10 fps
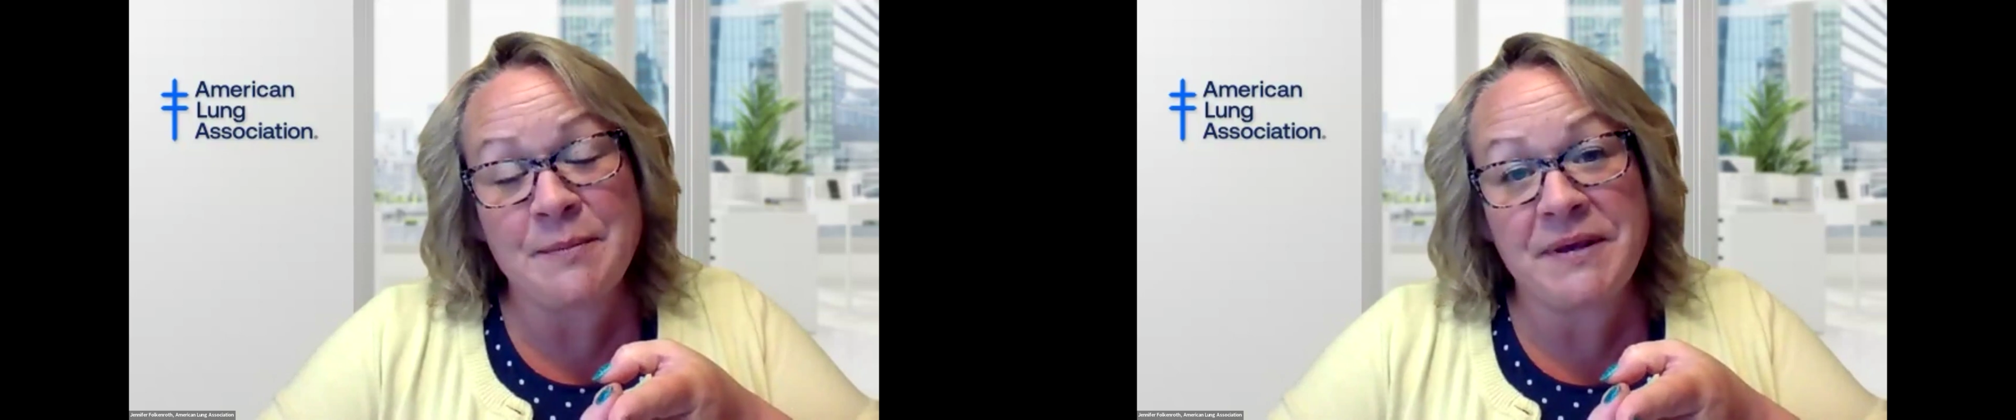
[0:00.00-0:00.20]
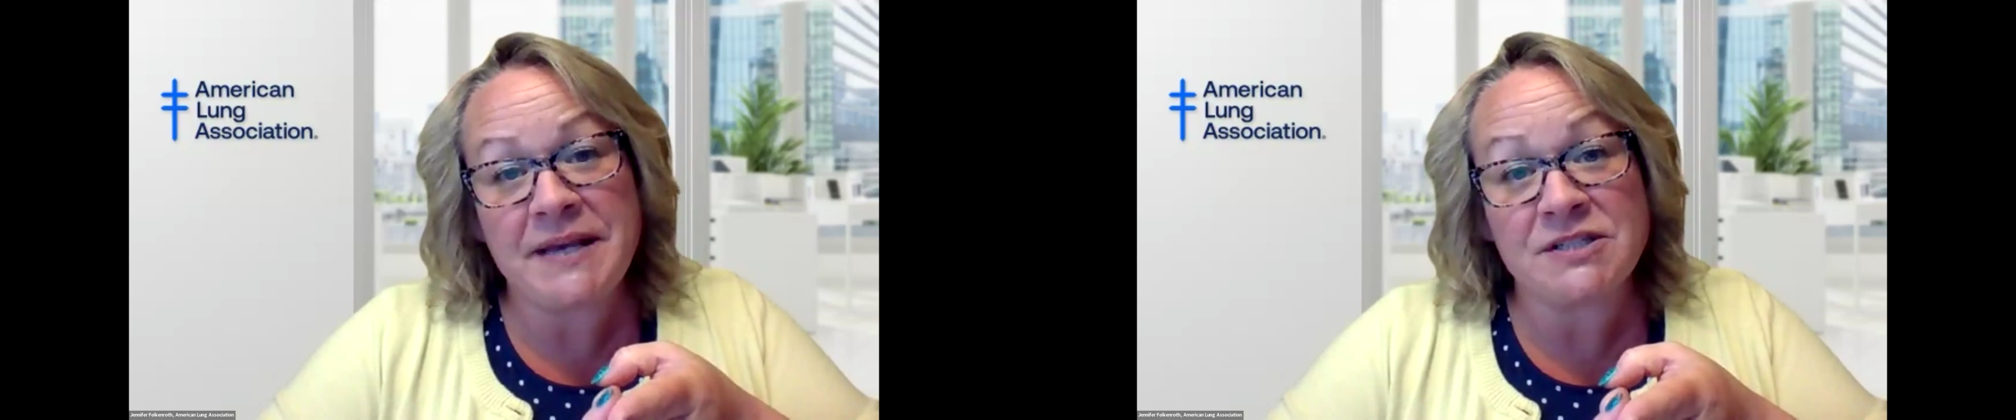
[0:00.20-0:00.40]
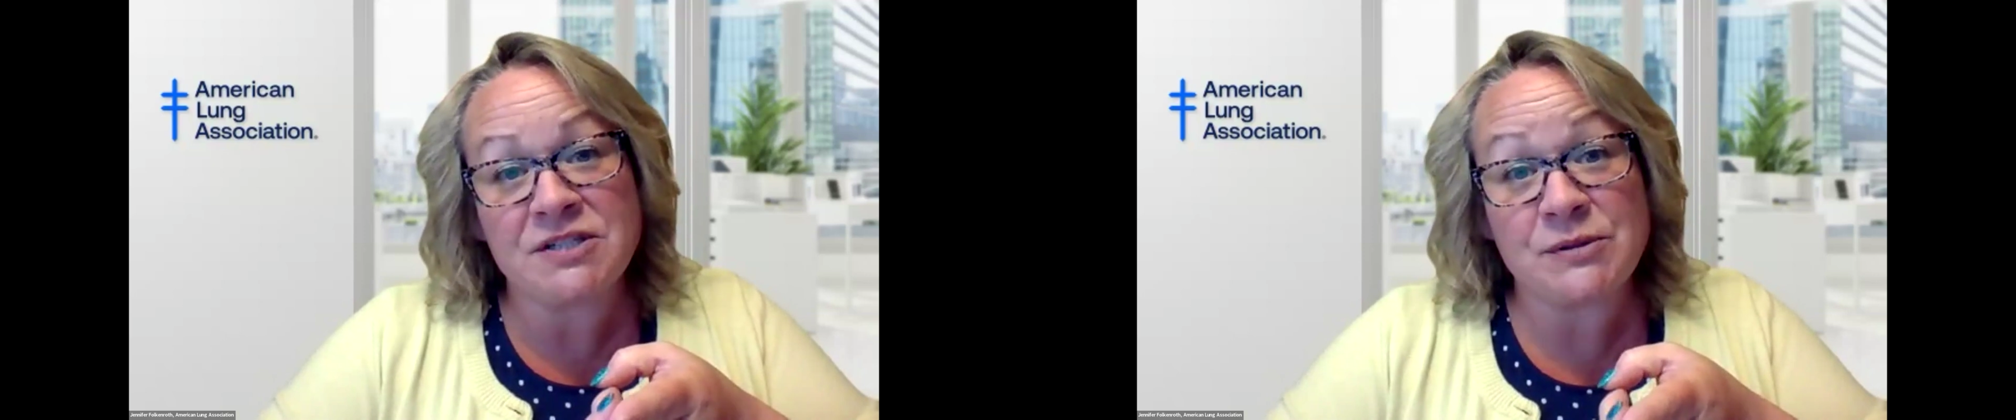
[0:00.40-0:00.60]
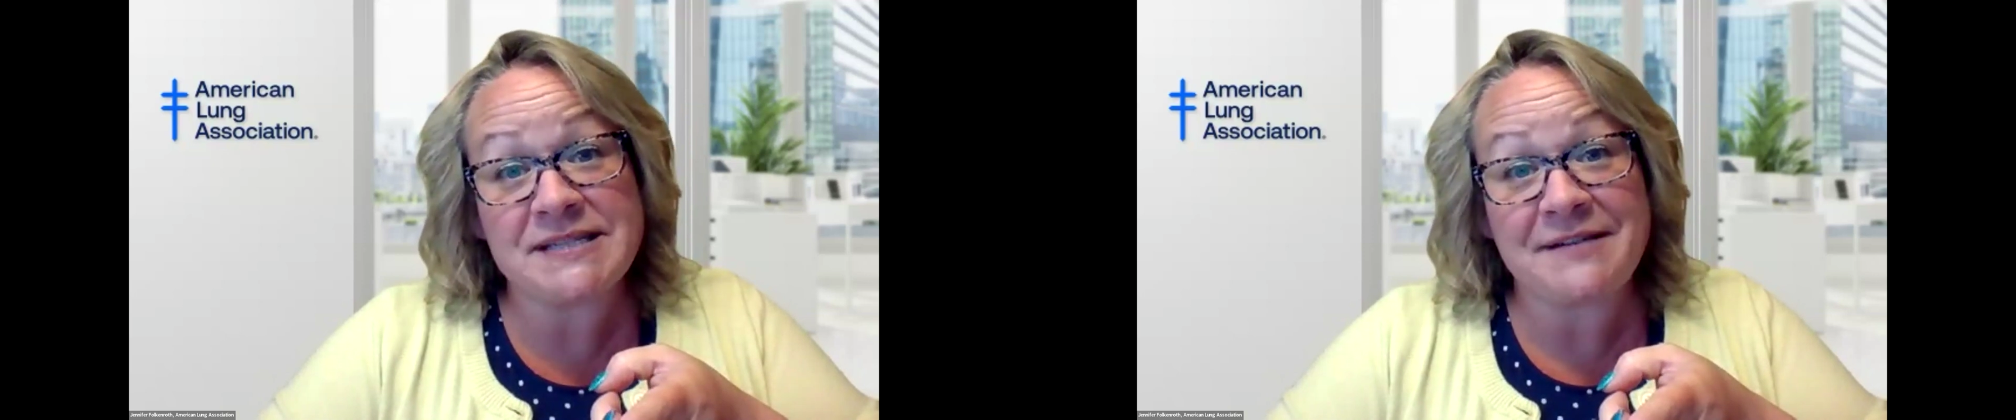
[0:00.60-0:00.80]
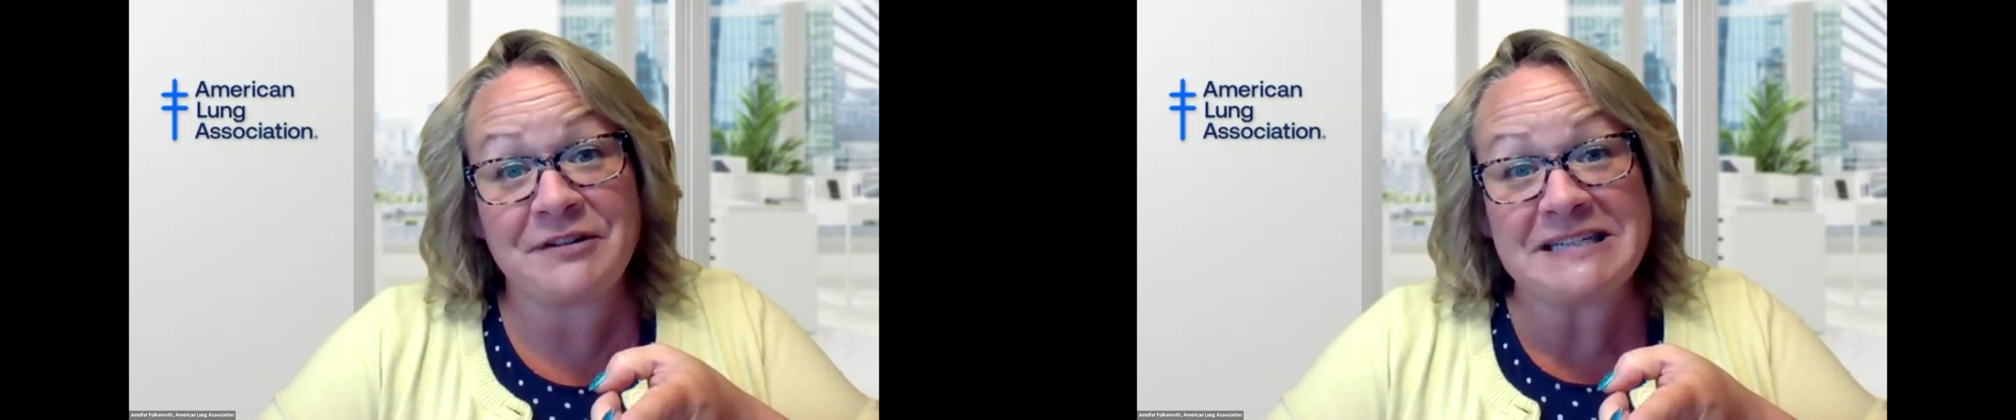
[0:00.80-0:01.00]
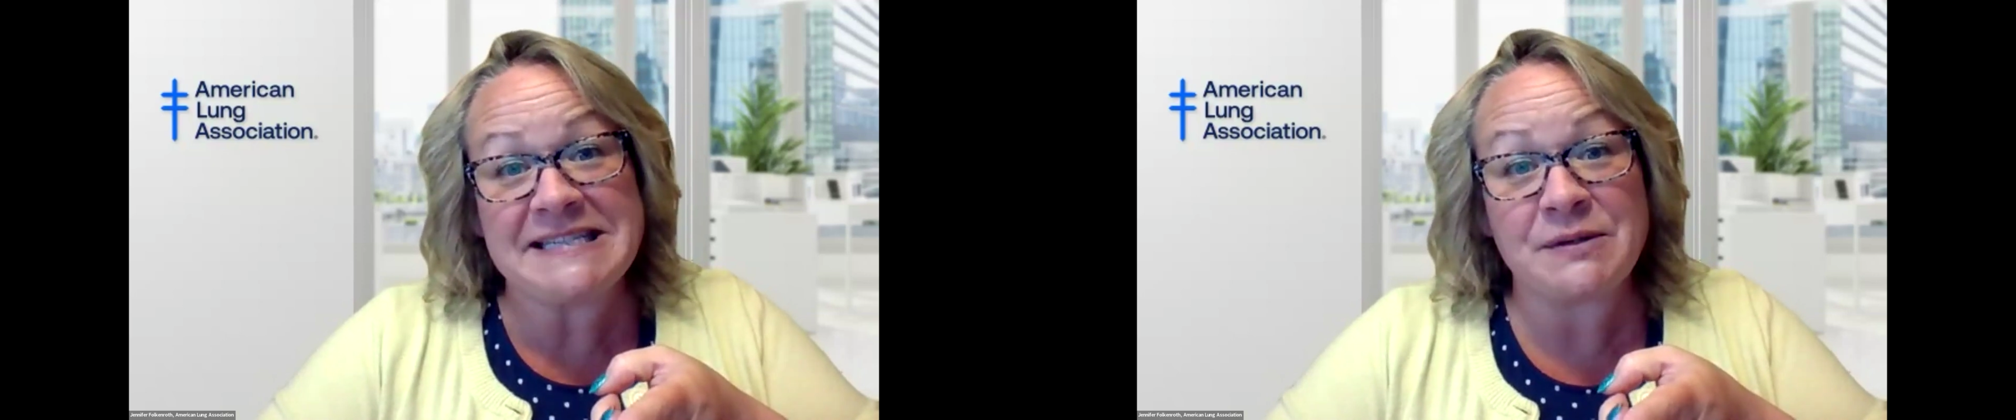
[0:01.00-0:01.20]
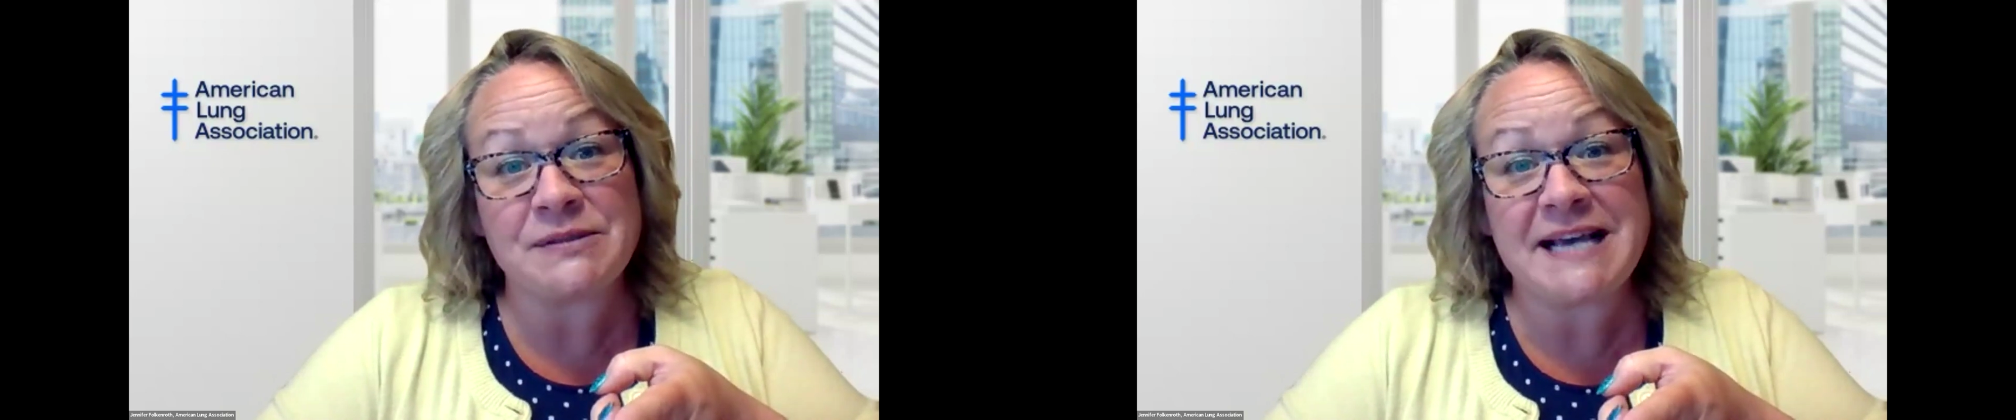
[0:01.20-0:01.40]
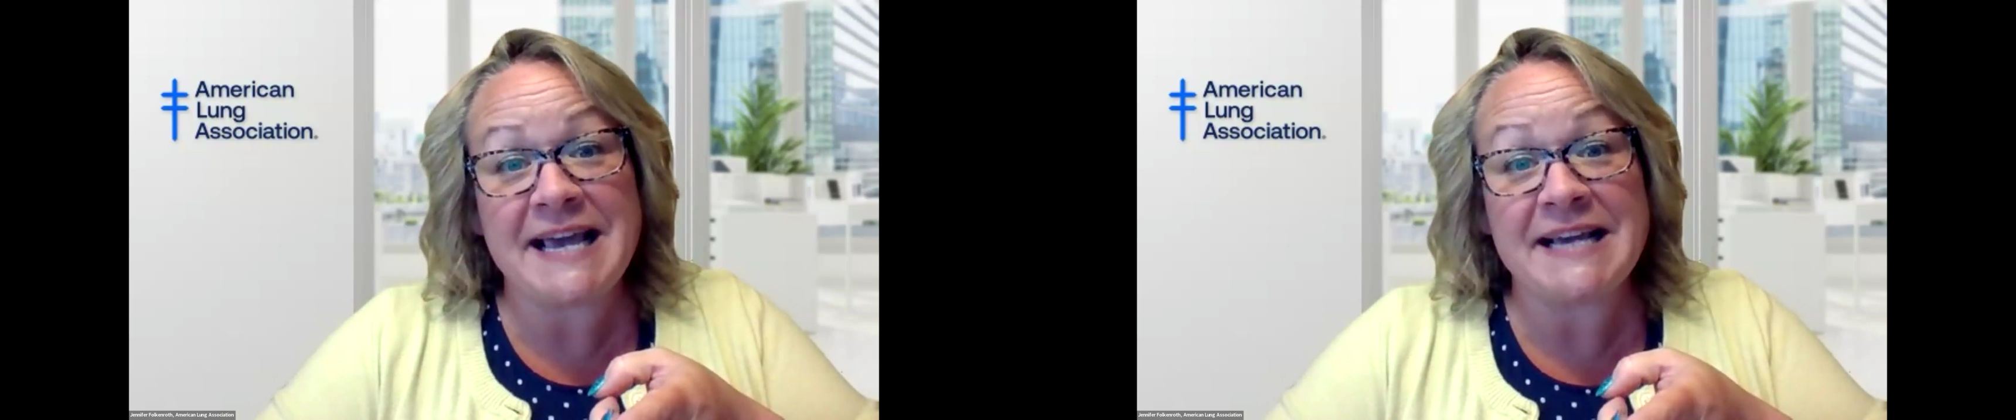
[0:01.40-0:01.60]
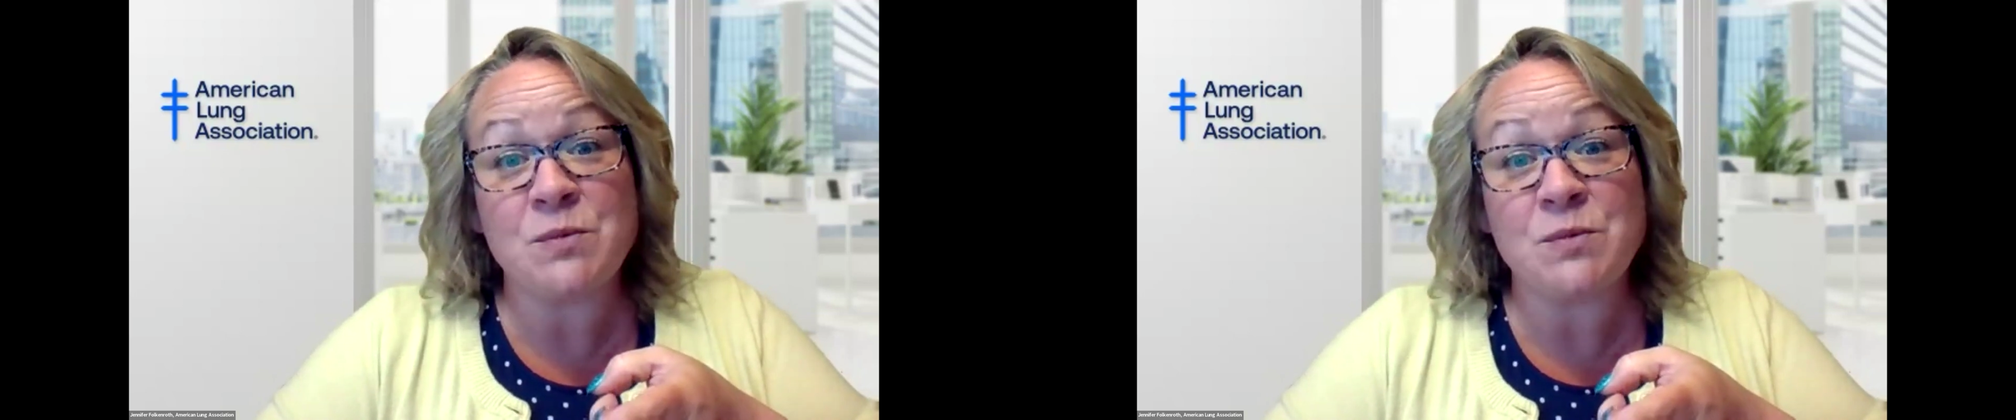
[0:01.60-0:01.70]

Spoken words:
being dosed every single day,